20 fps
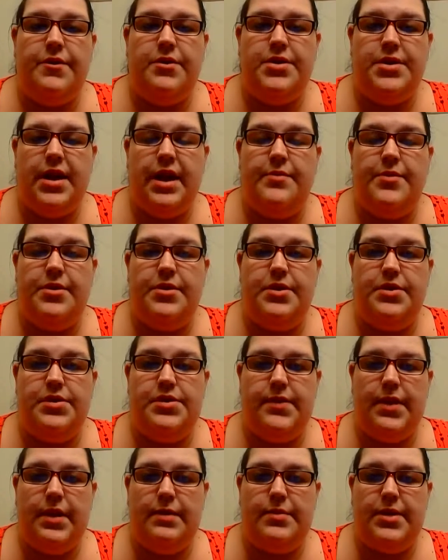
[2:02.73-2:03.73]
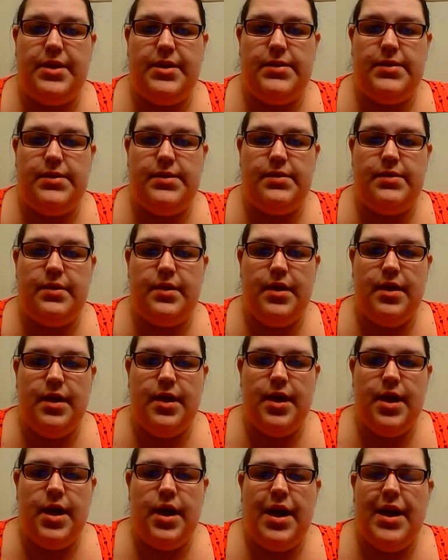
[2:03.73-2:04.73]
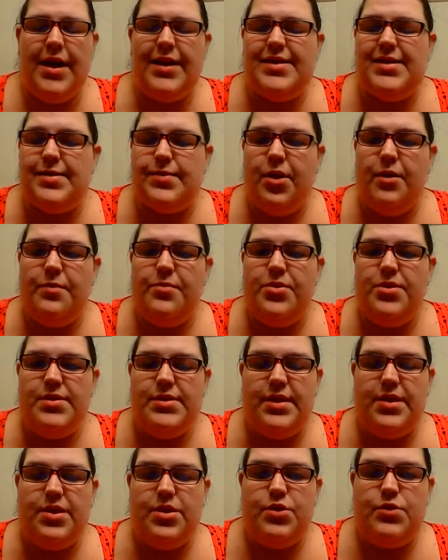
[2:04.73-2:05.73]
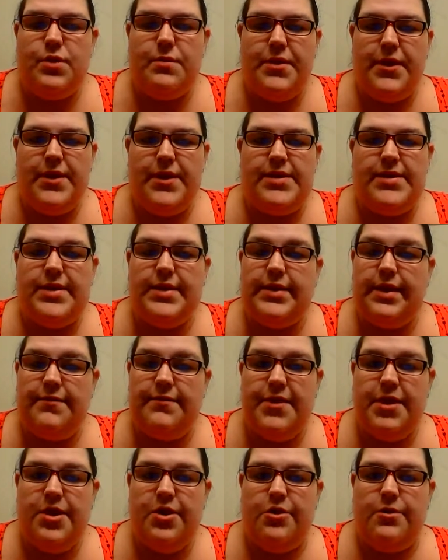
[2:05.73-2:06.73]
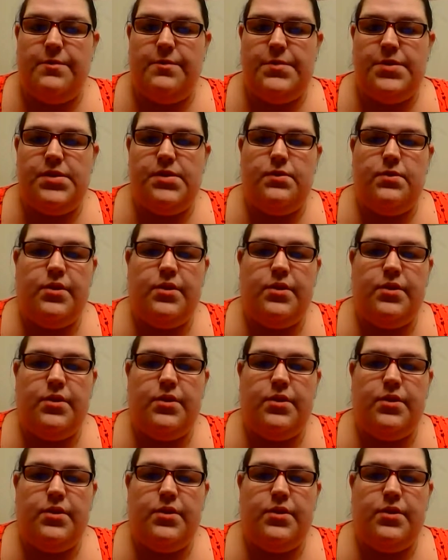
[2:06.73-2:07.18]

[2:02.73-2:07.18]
their time with those families. A small percentage were placed in loving homes